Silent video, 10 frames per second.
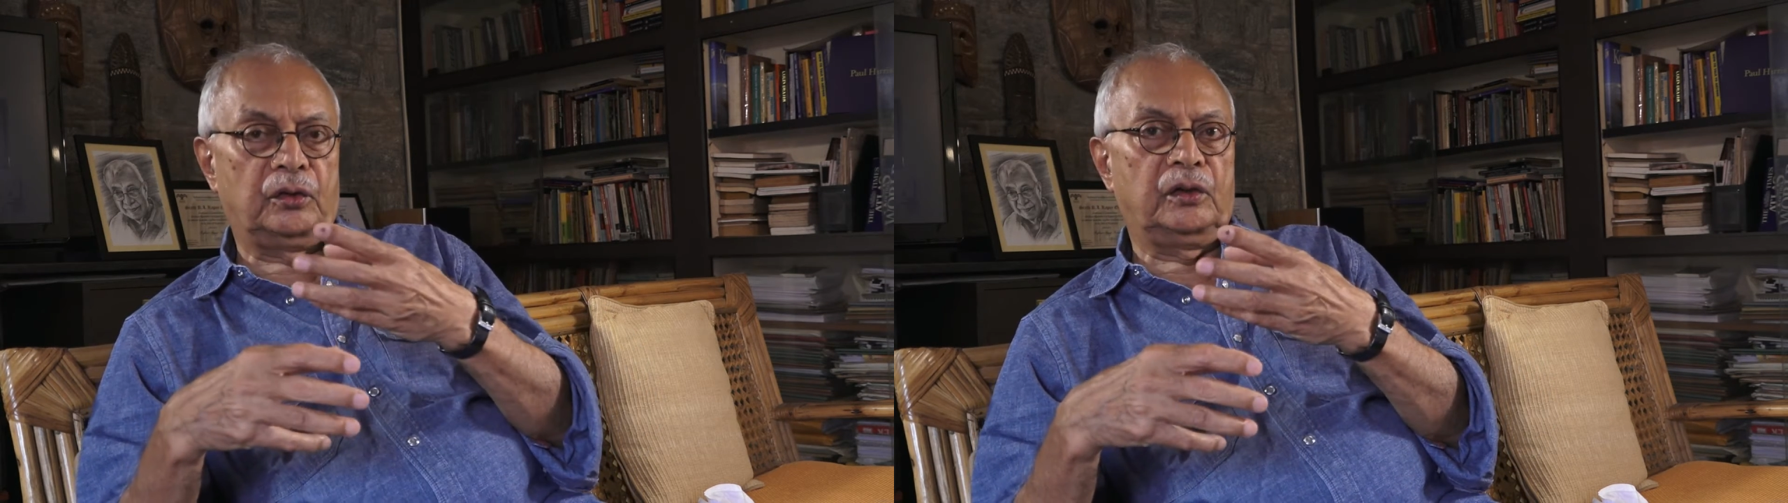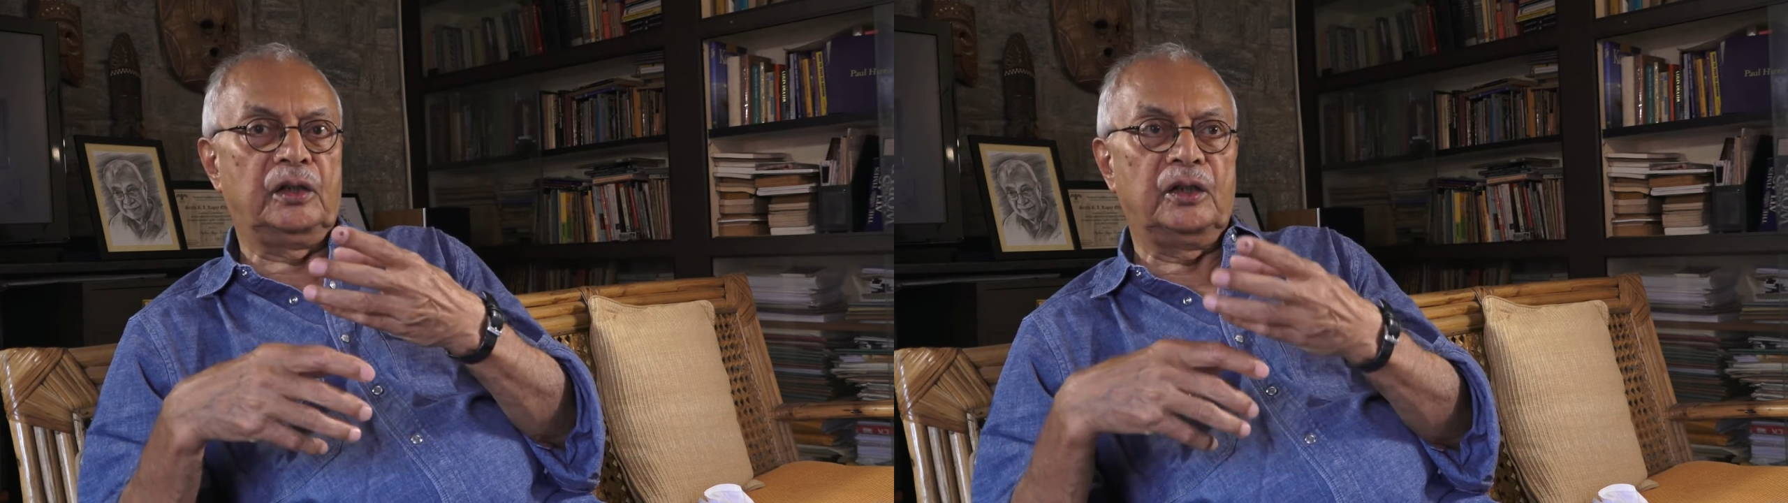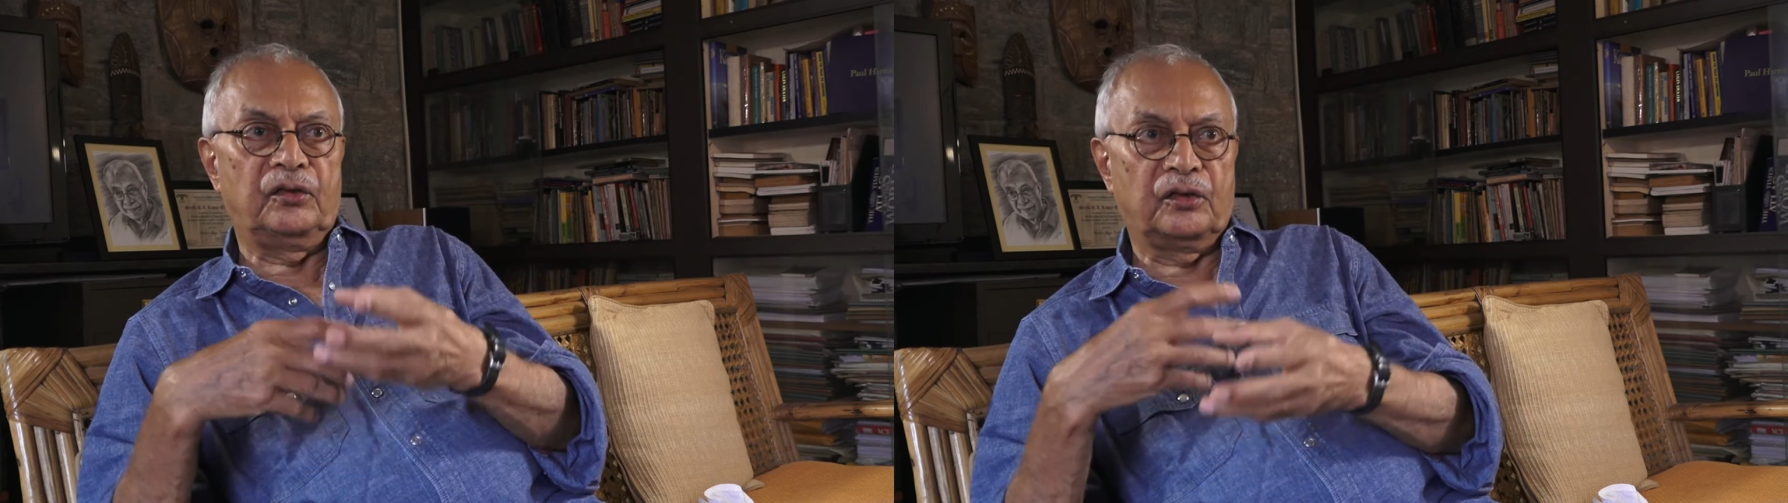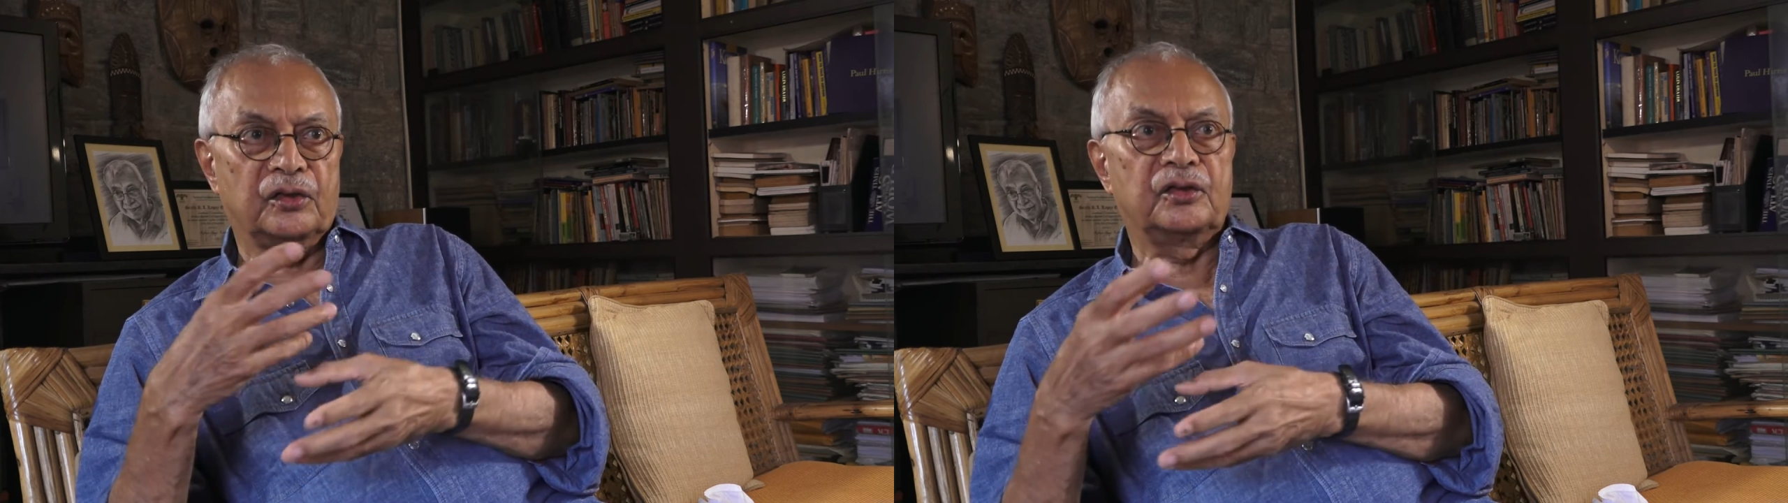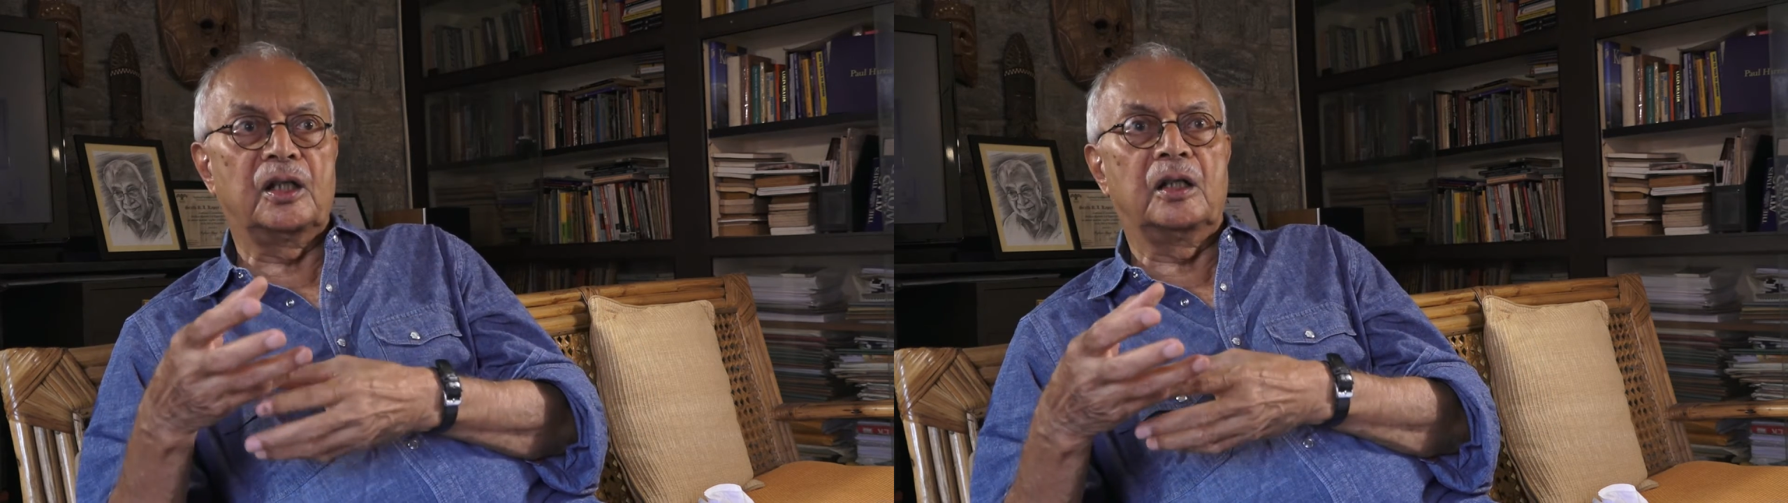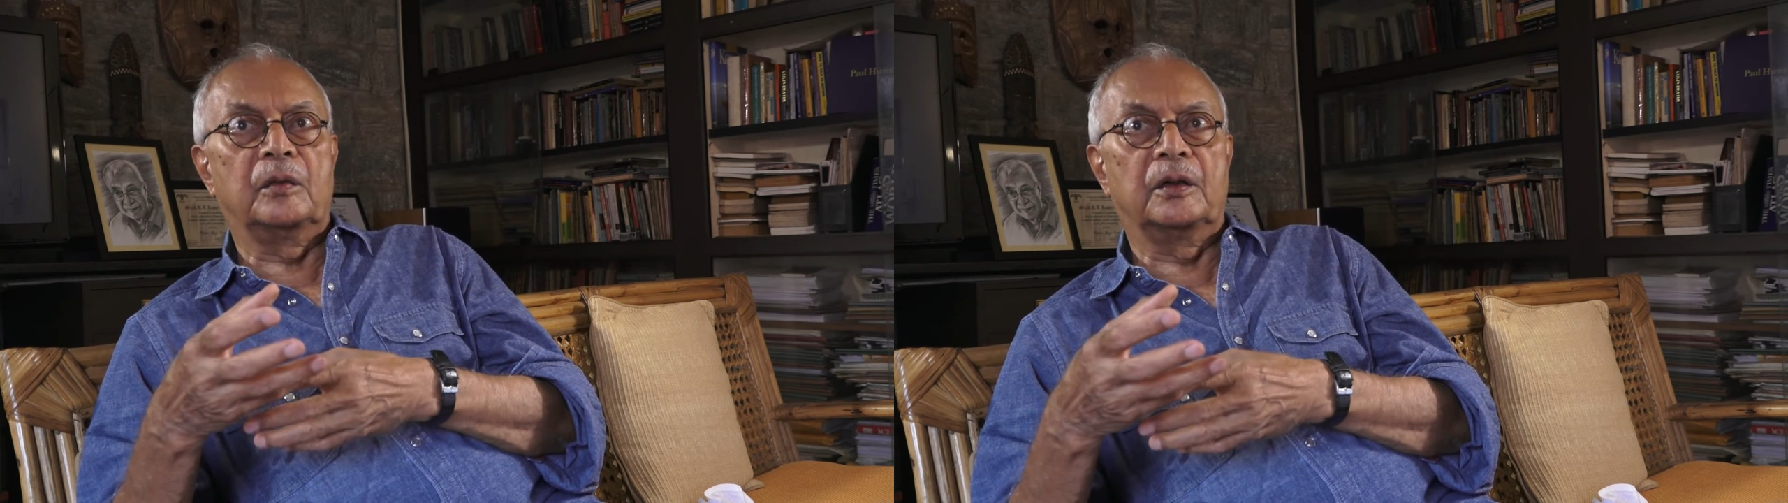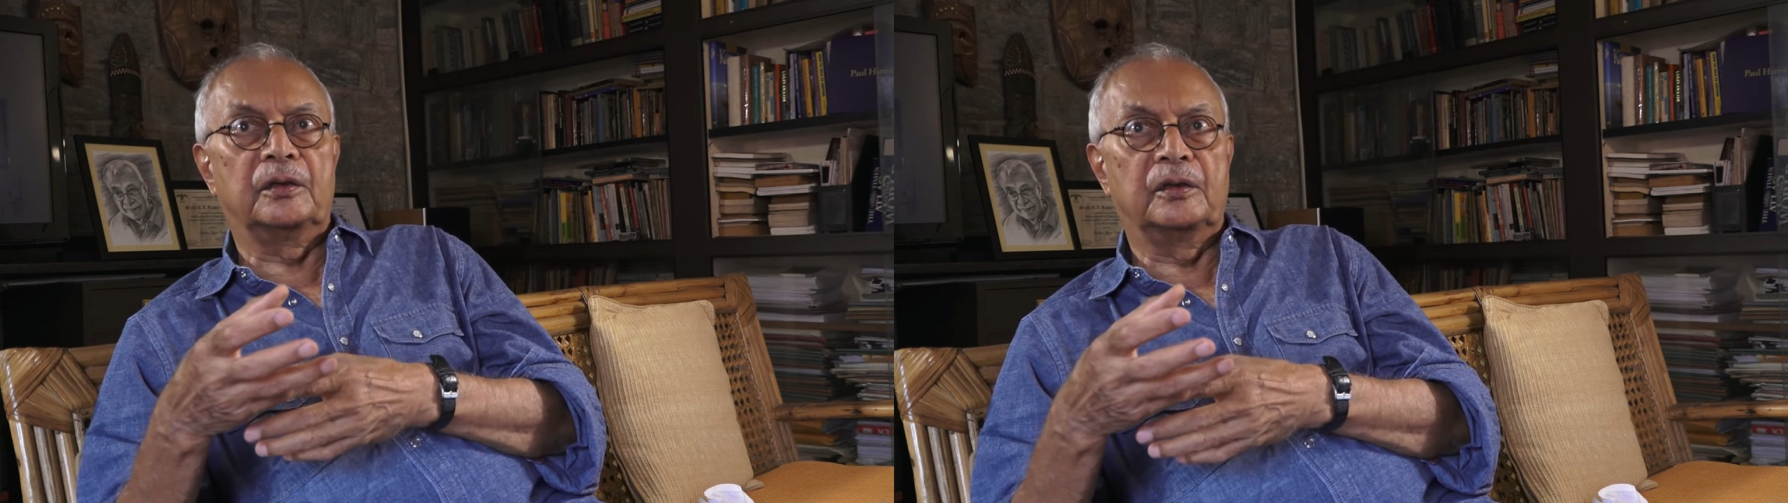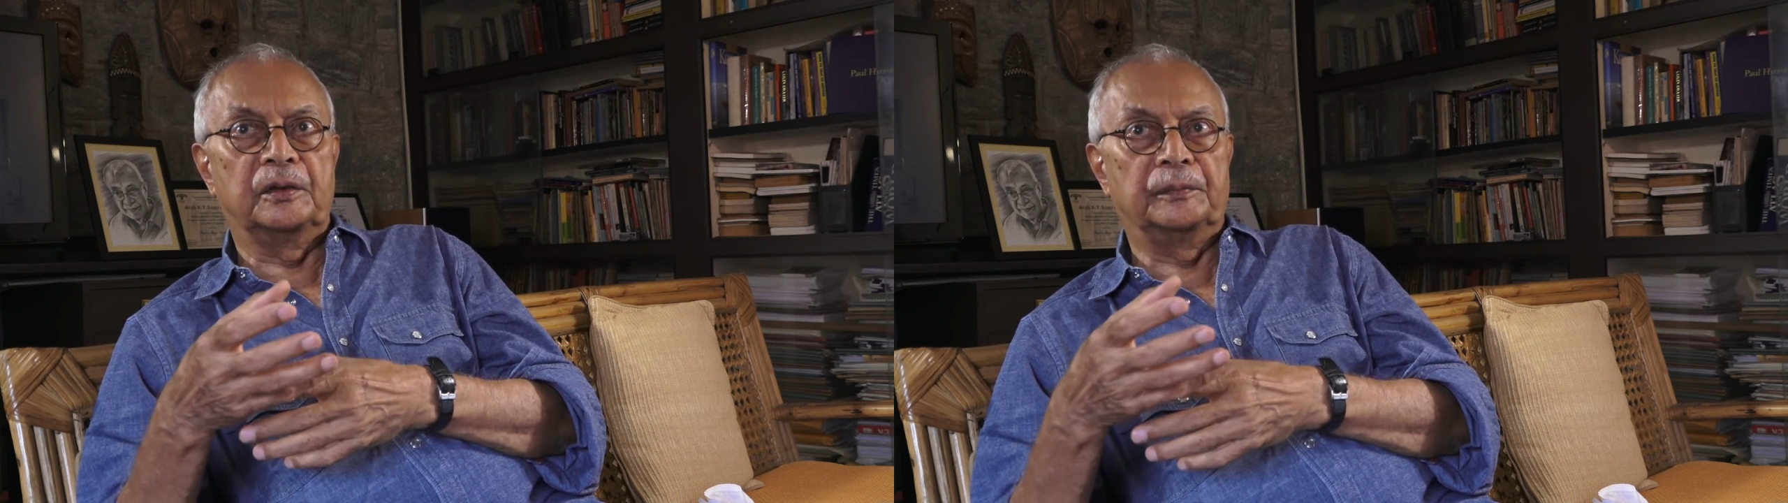teach
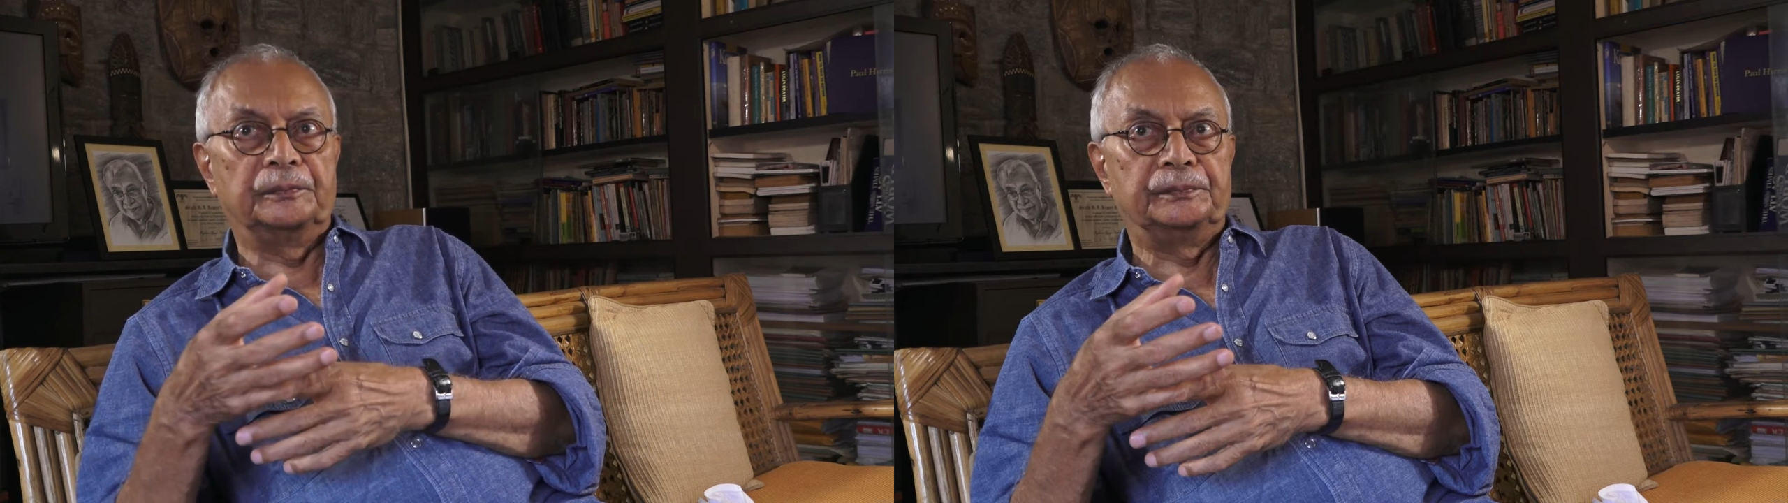sustainability.